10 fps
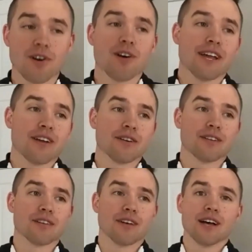of all,
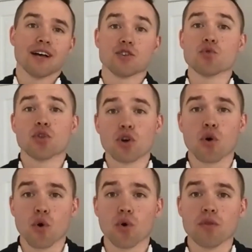Aaron, you
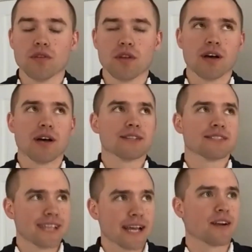look old.
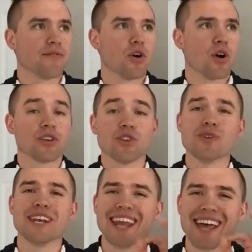Second of all,
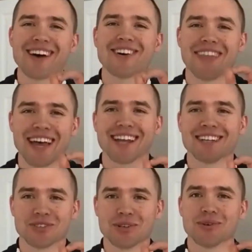you nailed that
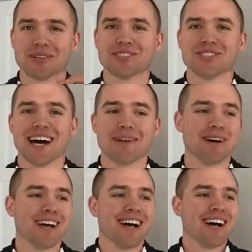intro. Good job.
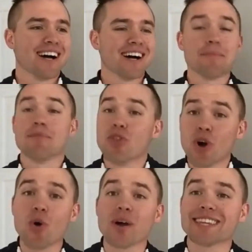
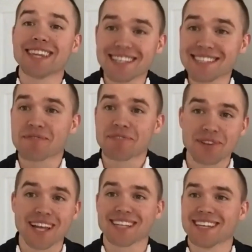No, it doesn't
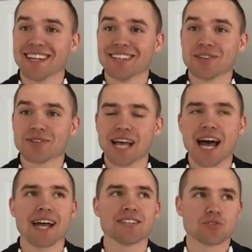feel like 10 years.
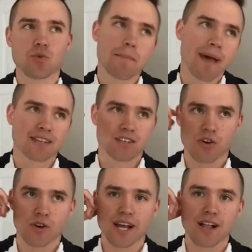I just went back to
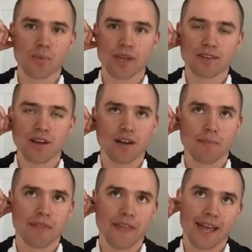Grinnell, and we can talk
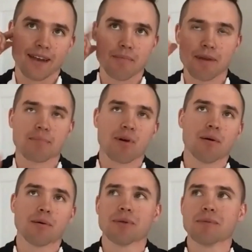about that in a bit
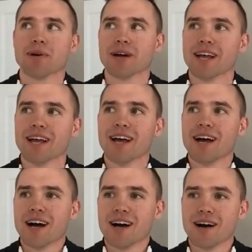probably. But
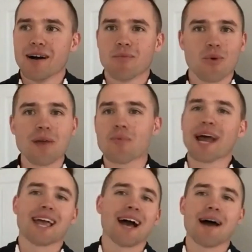right
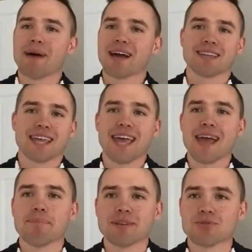when I got back to
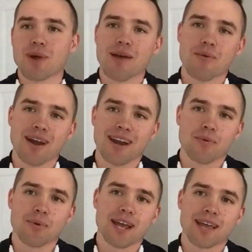campus, right
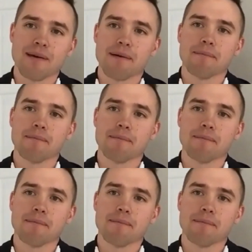when I